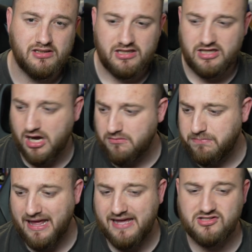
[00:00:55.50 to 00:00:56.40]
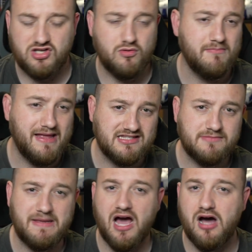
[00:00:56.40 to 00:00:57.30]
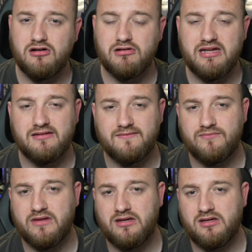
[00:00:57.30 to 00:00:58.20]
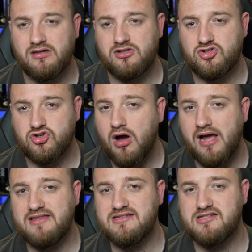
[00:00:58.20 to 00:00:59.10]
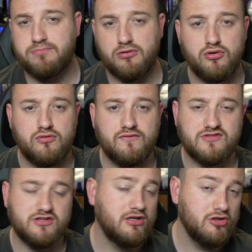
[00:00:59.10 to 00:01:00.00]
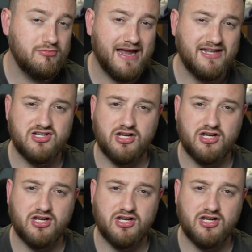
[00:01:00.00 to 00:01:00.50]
Young players who are meant to be hungry, trying to prove to the new manager